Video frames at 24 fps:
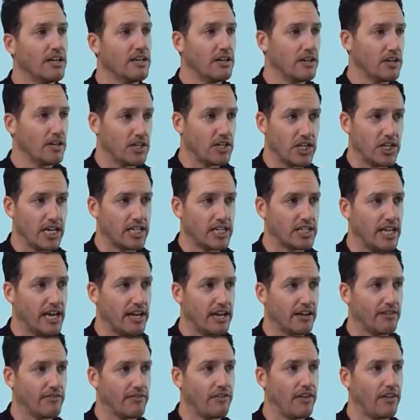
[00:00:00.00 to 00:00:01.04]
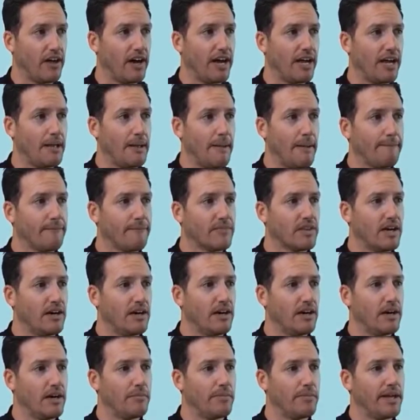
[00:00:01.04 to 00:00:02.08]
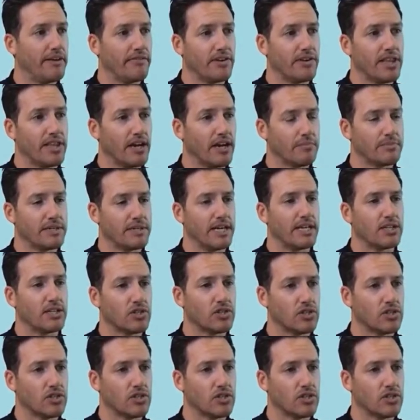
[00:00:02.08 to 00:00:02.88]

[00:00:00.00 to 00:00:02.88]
you could change that on the fly, and everything updates.